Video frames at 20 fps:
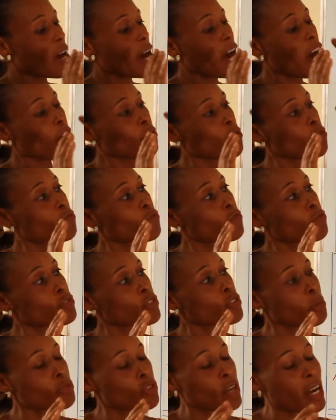and we've
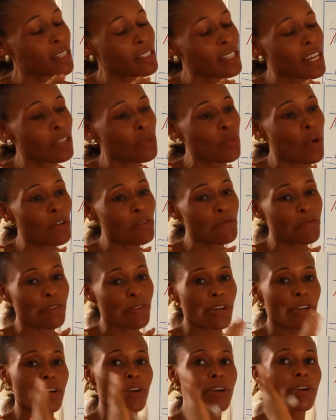subtracted 1
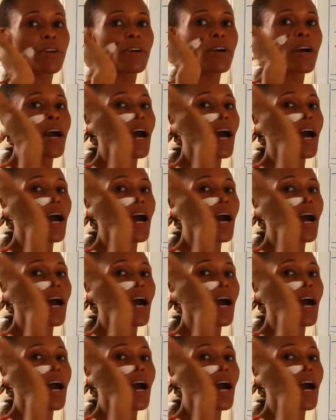finger.